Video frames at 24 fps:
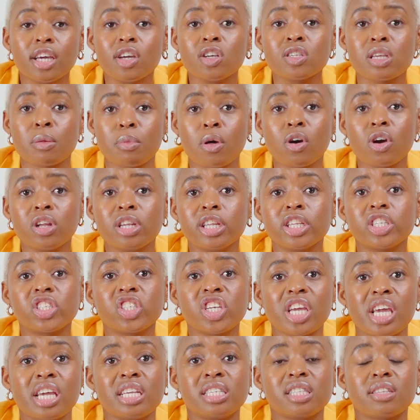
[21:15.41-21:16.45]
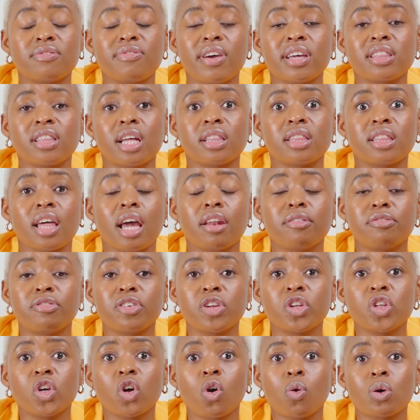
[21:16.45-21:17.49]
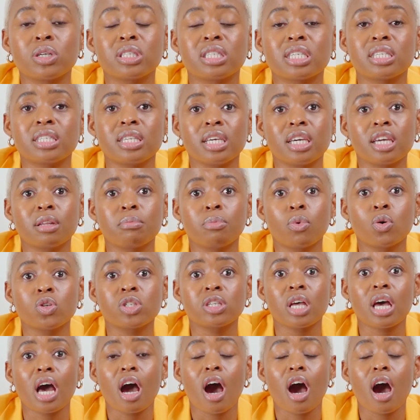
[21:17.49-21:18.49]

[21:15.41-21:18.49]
So I'm not going to chase the fact that that video was the second most